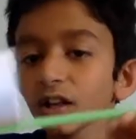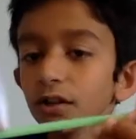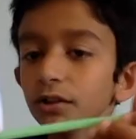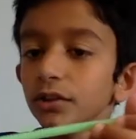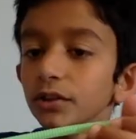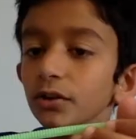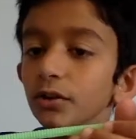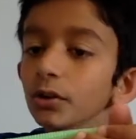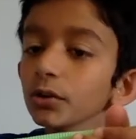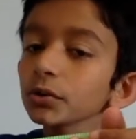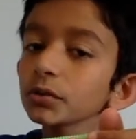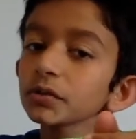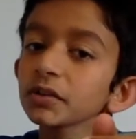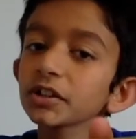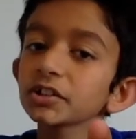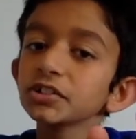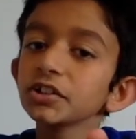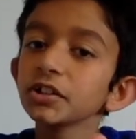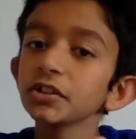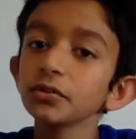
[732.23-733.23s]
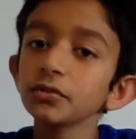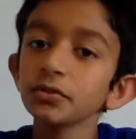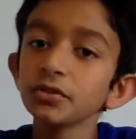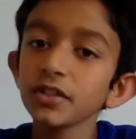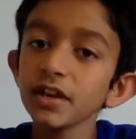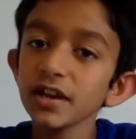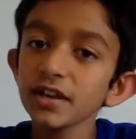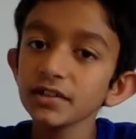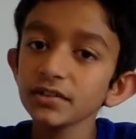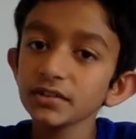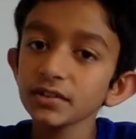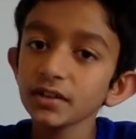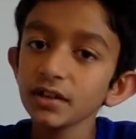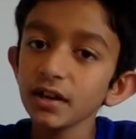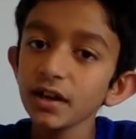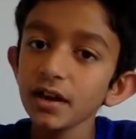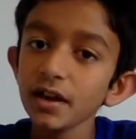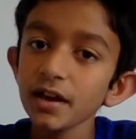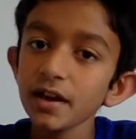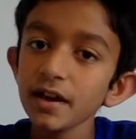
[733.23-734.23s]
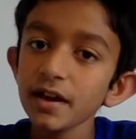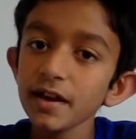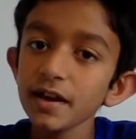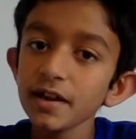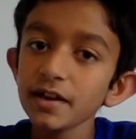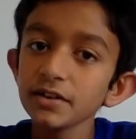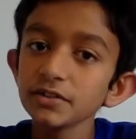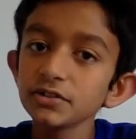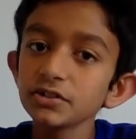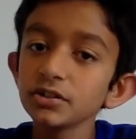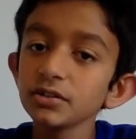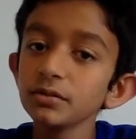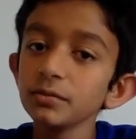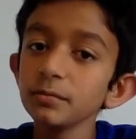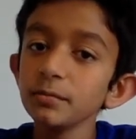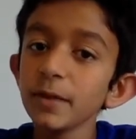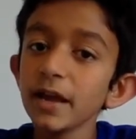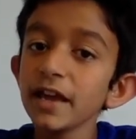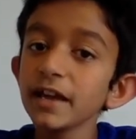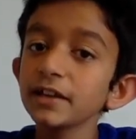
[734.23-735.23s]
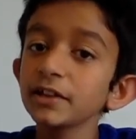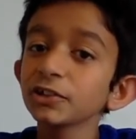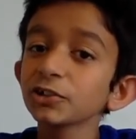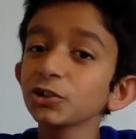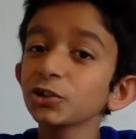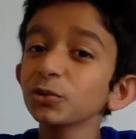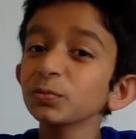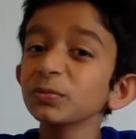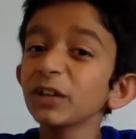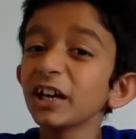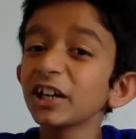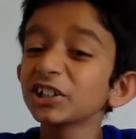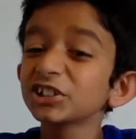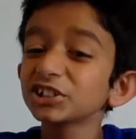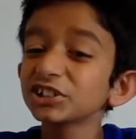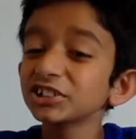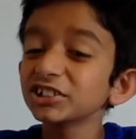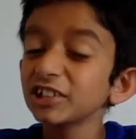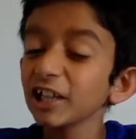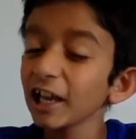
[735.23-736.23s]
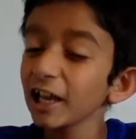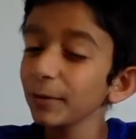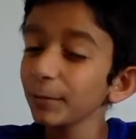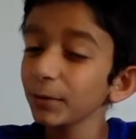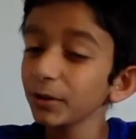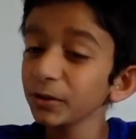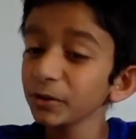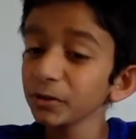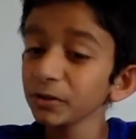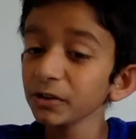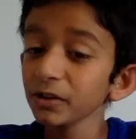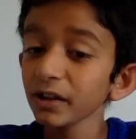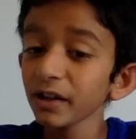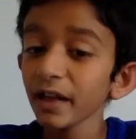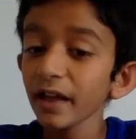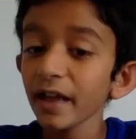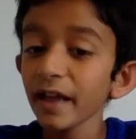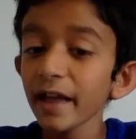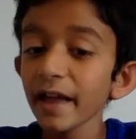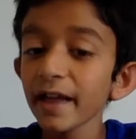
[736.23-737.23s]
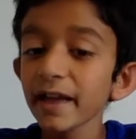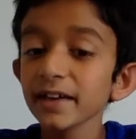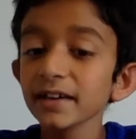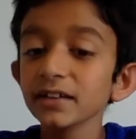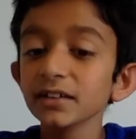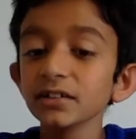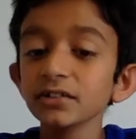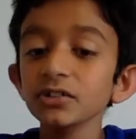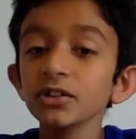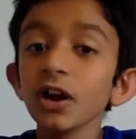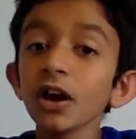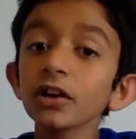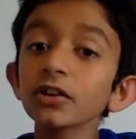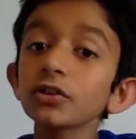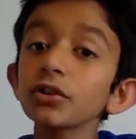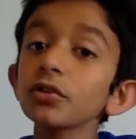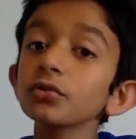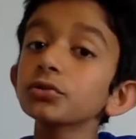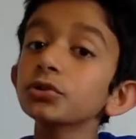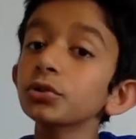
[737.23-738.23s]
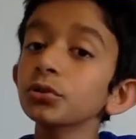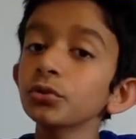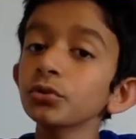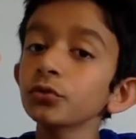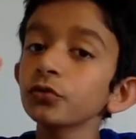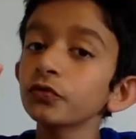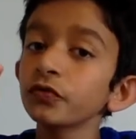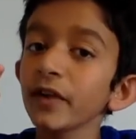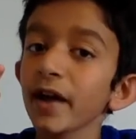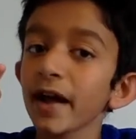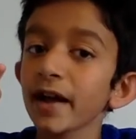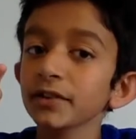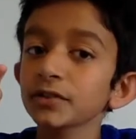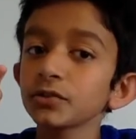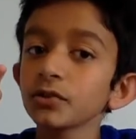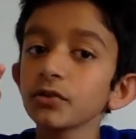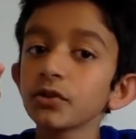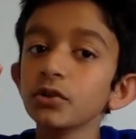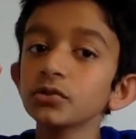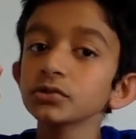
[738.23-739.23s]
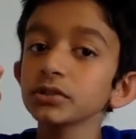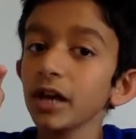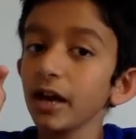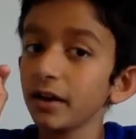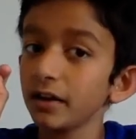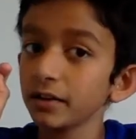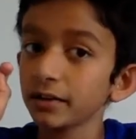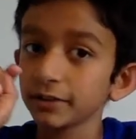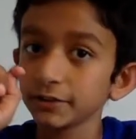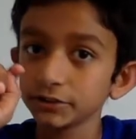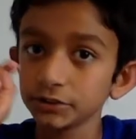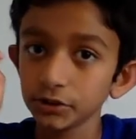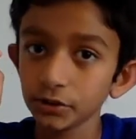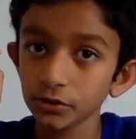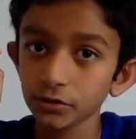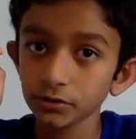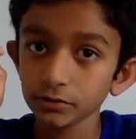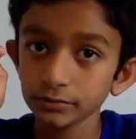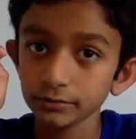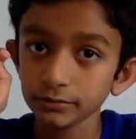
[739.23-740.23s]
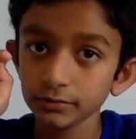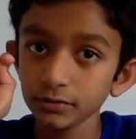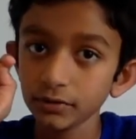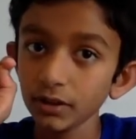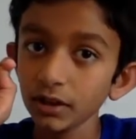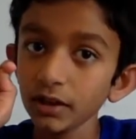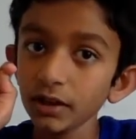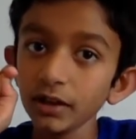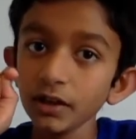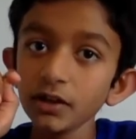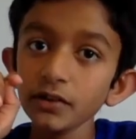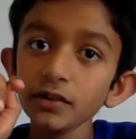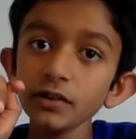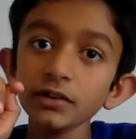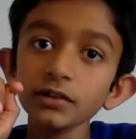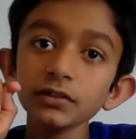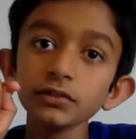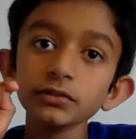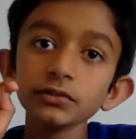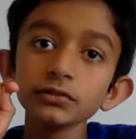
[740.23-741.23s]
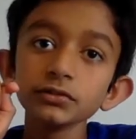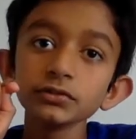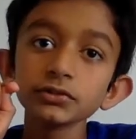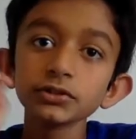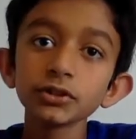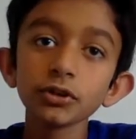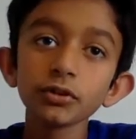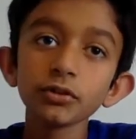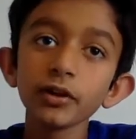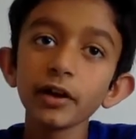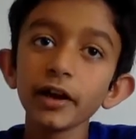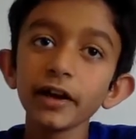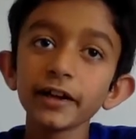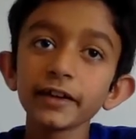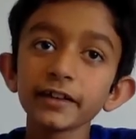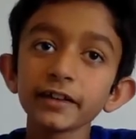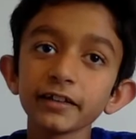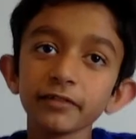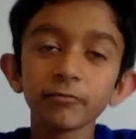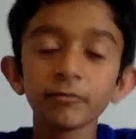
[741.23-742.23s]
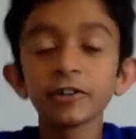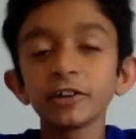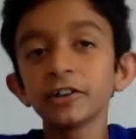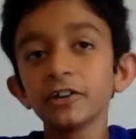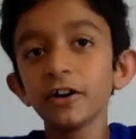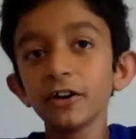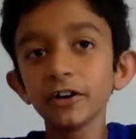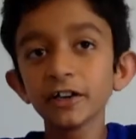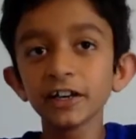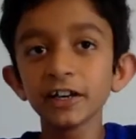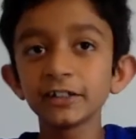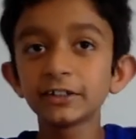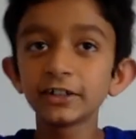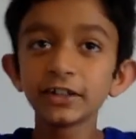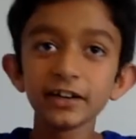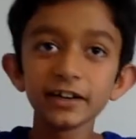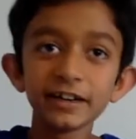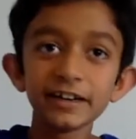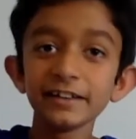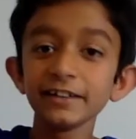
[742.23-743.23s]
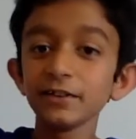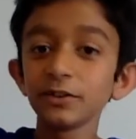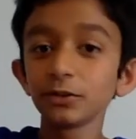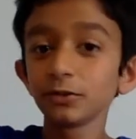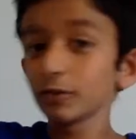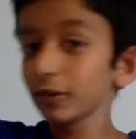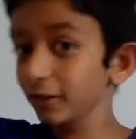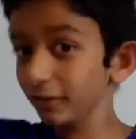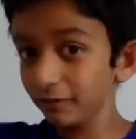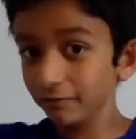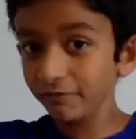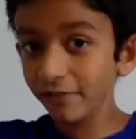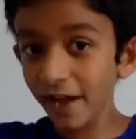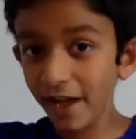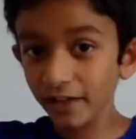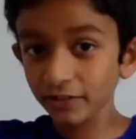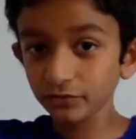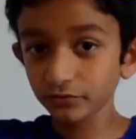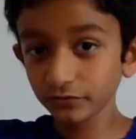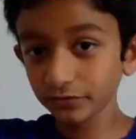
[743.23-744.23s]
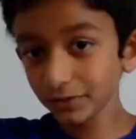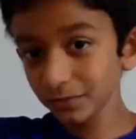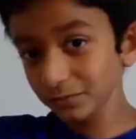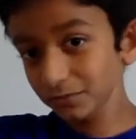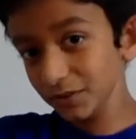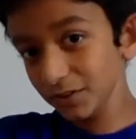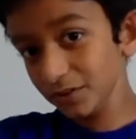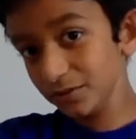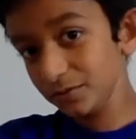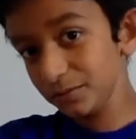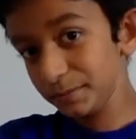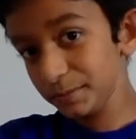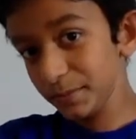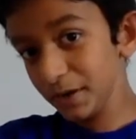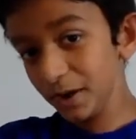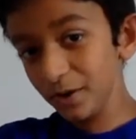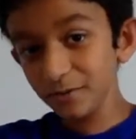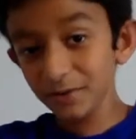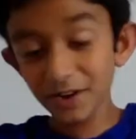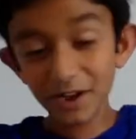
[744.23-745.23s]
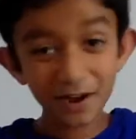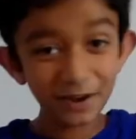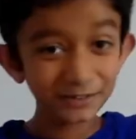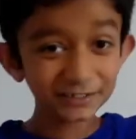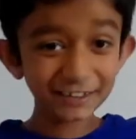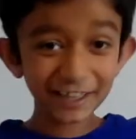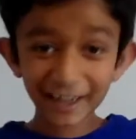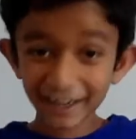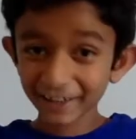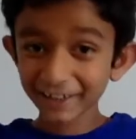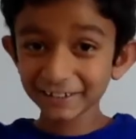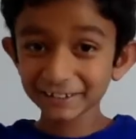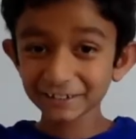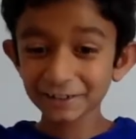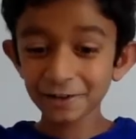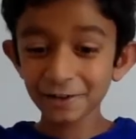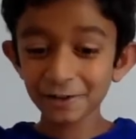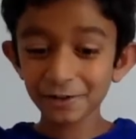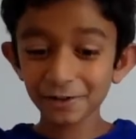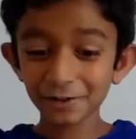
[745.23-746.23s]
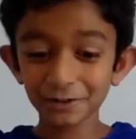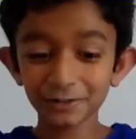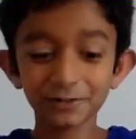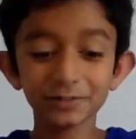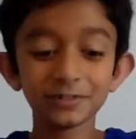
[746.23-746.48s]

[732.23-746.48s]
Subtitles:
The only reason you have this is to make your hoop gutter stable and not go too fast so it goes out of control. So like, where you're going on a turn and you go really fast, vroom vroom, oh no, it's out of control.